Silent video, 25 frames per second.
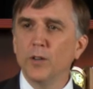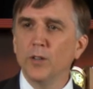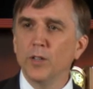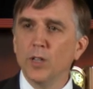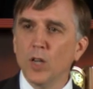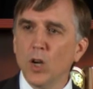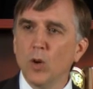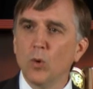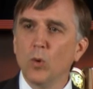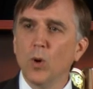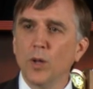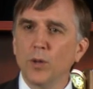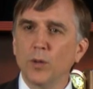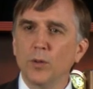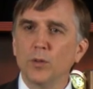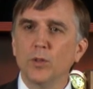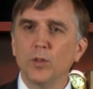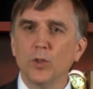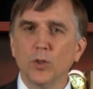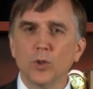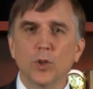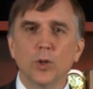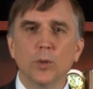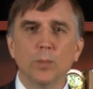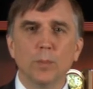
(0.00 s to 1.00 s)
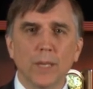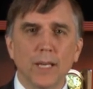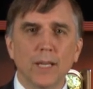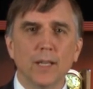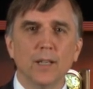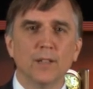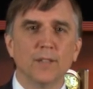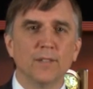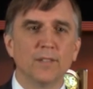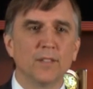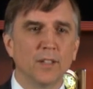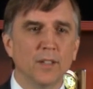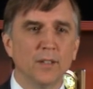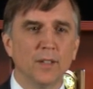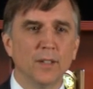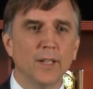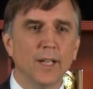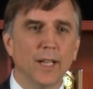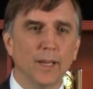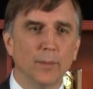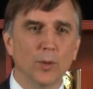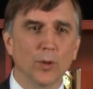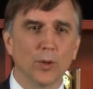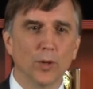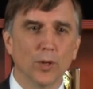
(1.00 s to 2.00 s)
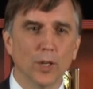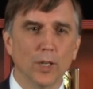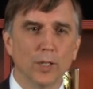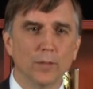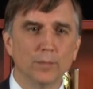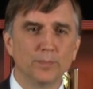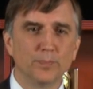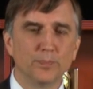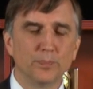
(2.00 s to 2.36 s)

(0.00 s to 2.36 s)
no other Europeans in the neighborhood,